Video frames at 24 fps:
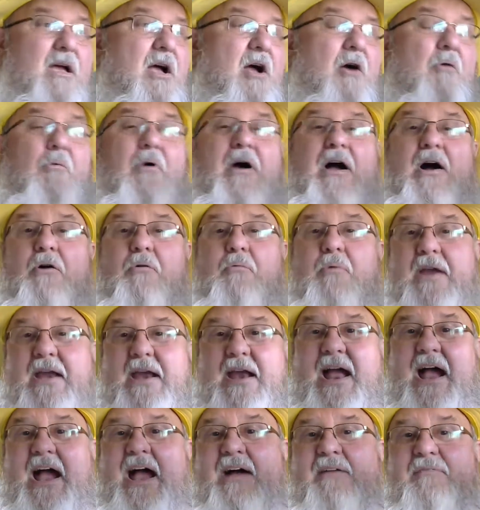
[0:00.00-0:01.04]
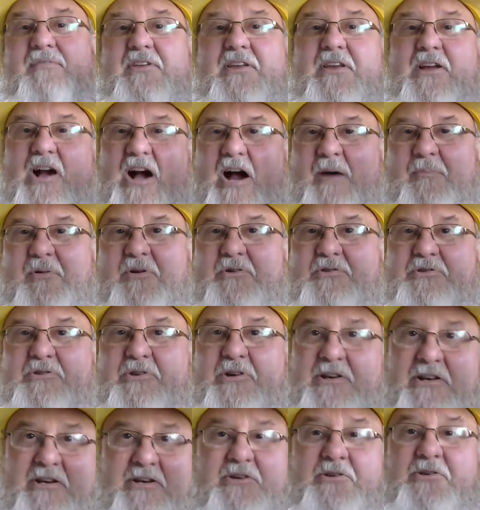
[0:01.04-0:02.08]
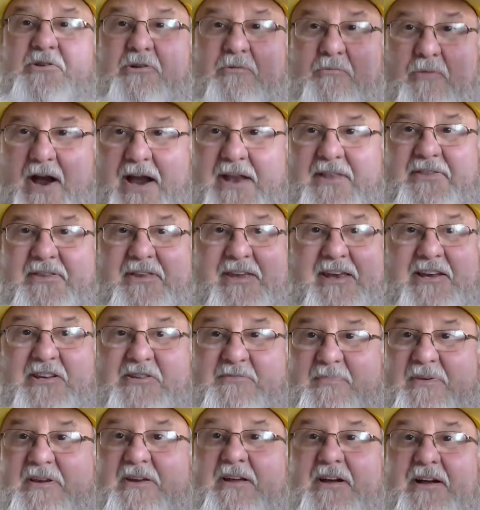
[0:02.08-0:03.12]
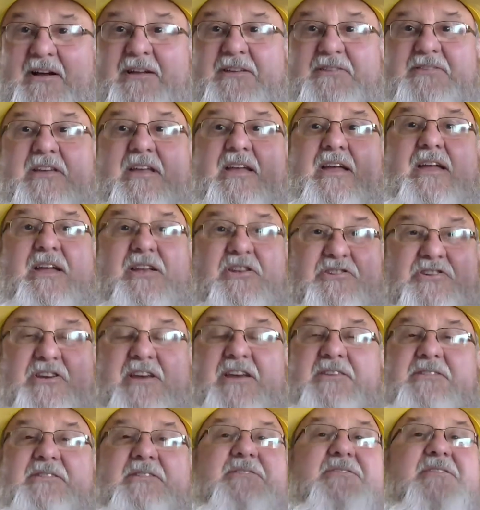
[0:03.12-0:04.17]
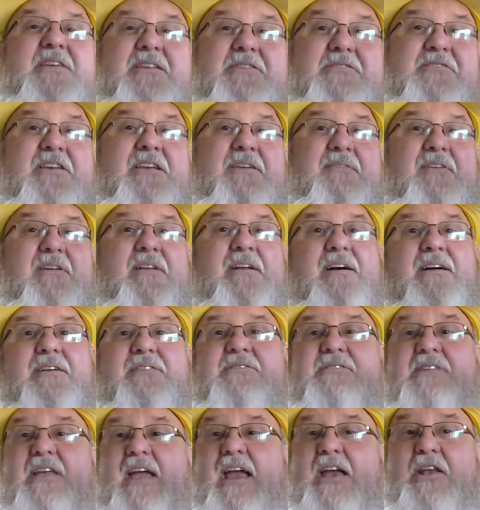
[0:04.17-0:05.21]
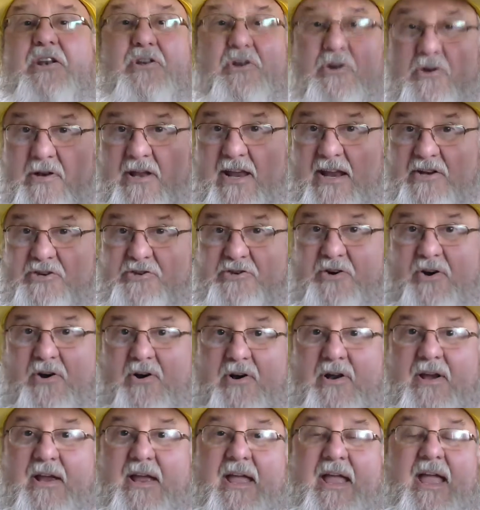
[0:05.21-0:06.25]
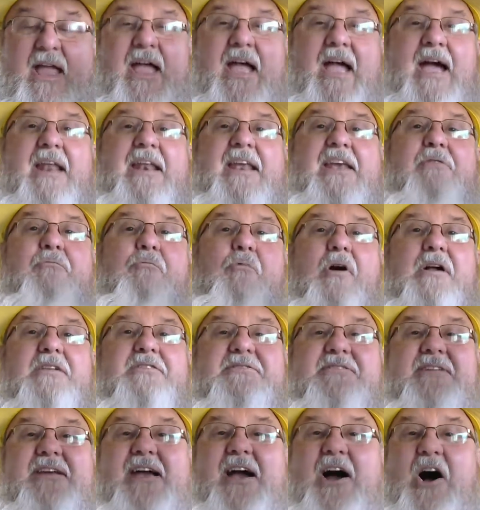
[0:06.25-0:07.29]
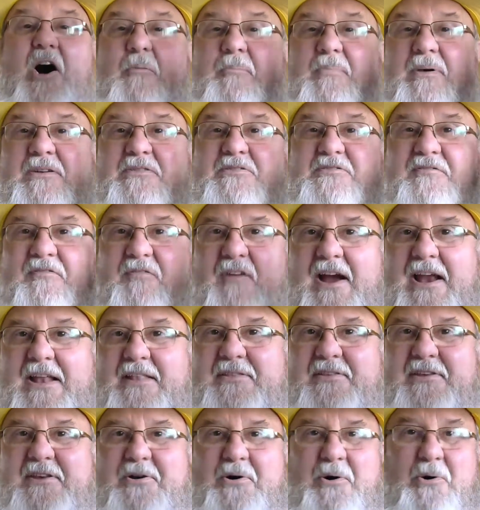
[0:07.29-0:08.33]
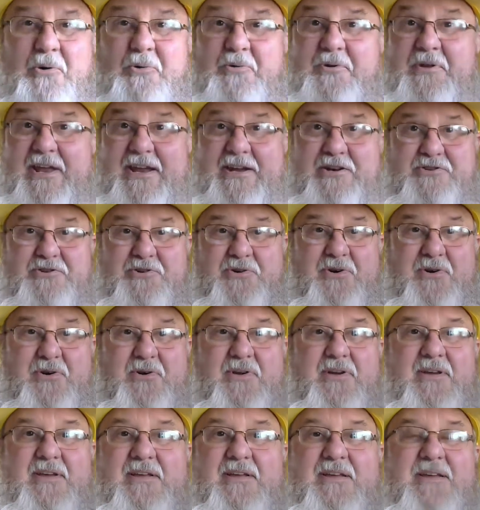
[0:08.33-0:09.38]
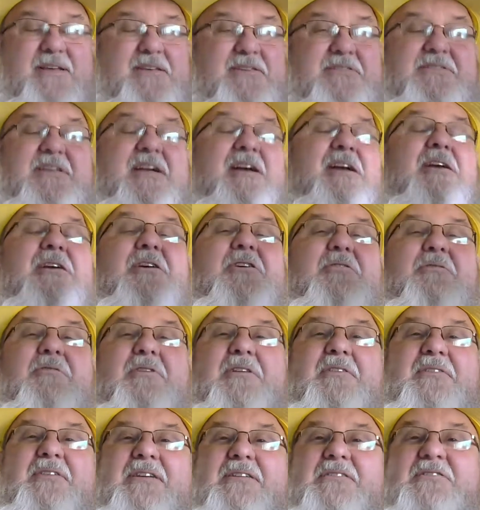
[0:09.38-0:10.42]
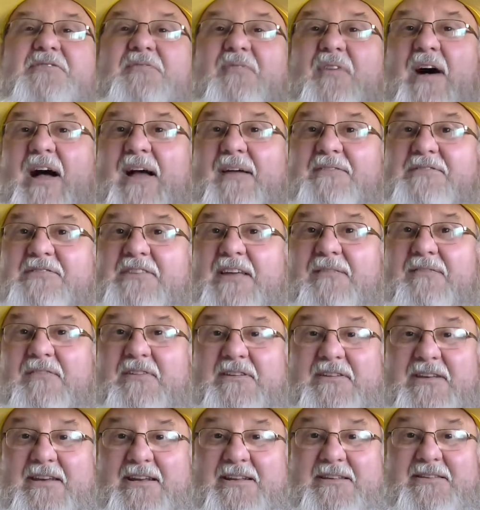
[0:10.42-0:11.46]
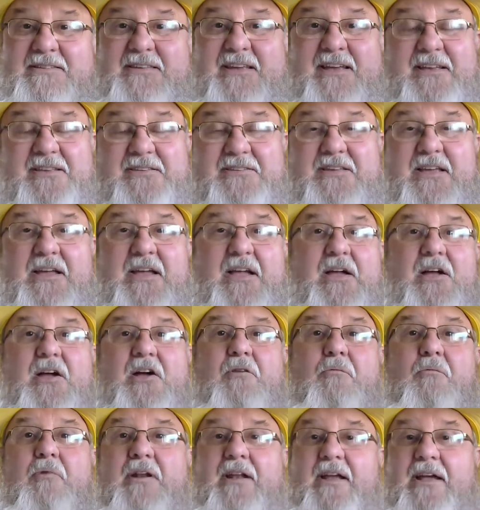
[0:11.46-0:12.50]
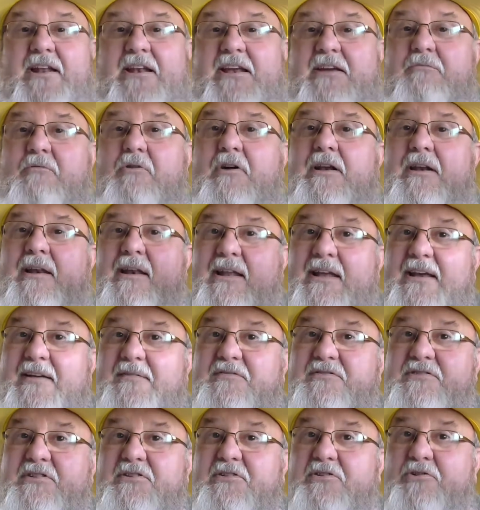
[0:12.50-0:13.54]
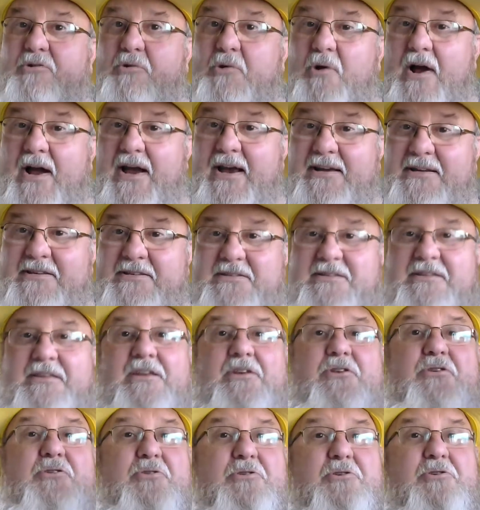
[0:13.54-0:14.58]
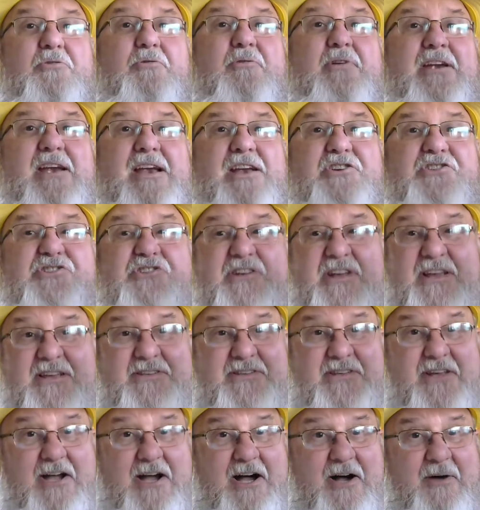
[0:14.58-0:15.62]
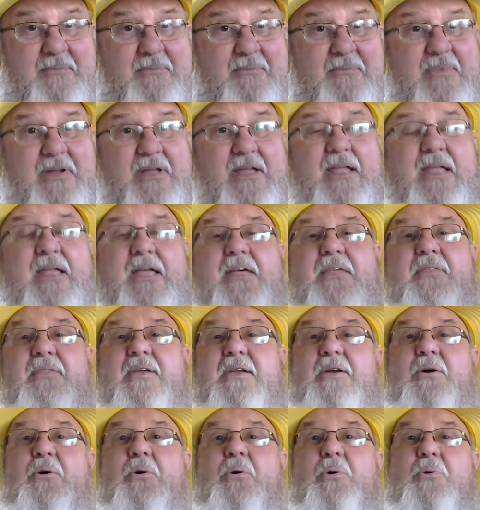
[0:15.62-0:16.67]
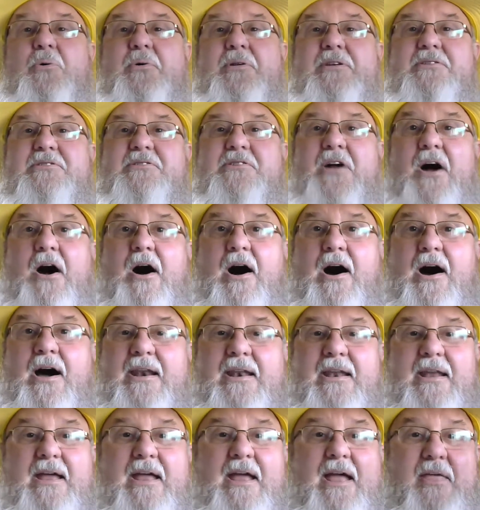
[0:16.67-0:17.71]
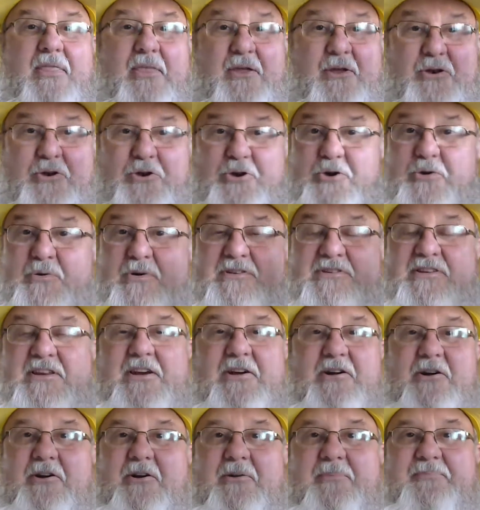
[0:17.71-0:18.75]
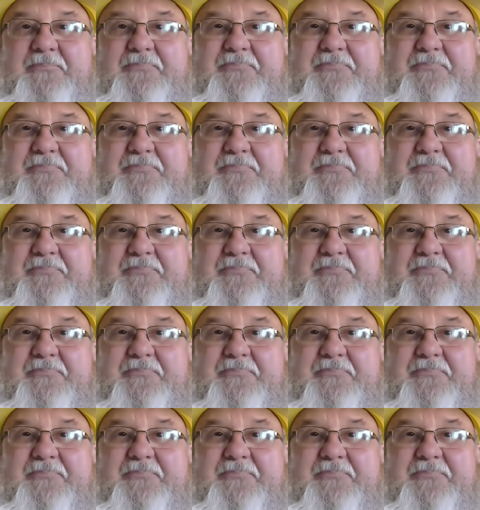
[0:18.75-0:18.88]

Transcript: Well, we have the opportunity to do the right things because Jesus has given us a new nature and he wants to help us fight the old nature. 2 Corinthians 5:17 says, when anyone lives in Christ, the new creation has come. The old is gone, the new is here.